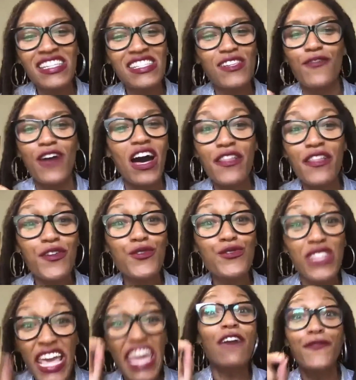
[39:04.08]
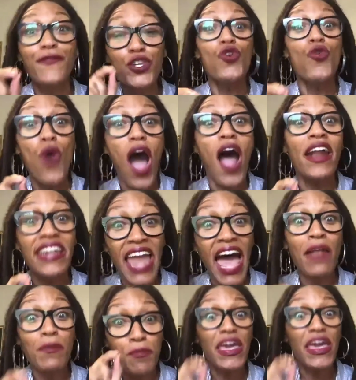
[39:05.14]
of others if you are
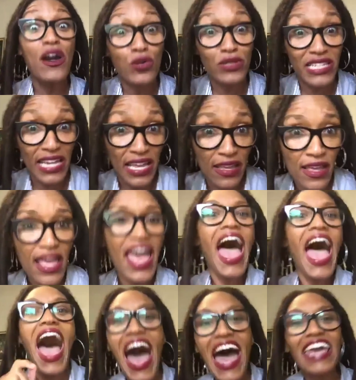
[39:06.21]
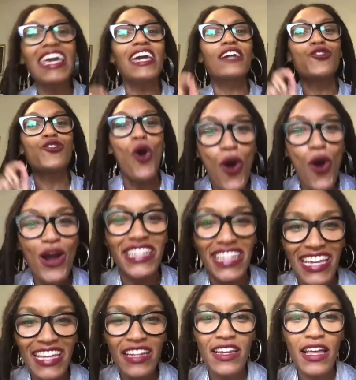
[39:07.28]
not building. I ignored
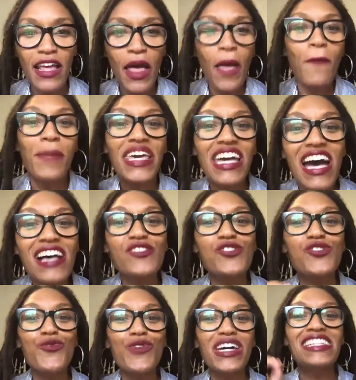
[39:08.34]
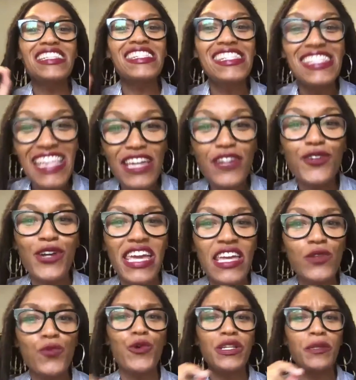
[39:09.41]
it because to consider it
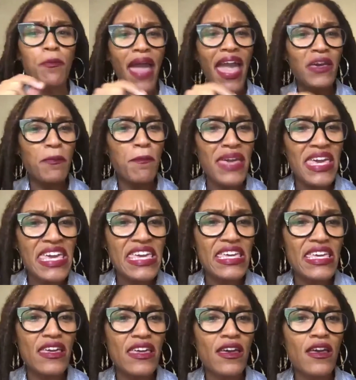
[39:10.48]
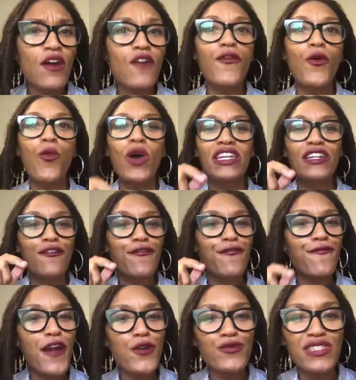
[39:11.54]
would make me, for one of the
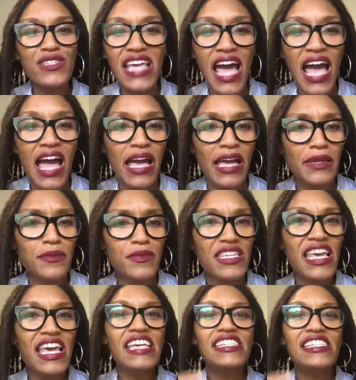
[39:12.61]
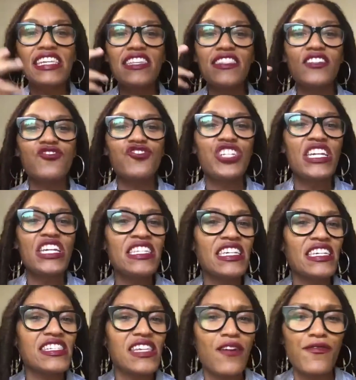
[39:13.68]
first times, see the
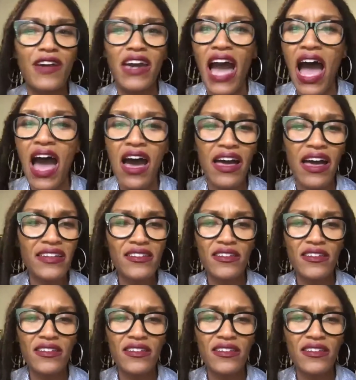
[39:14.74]
genius of God,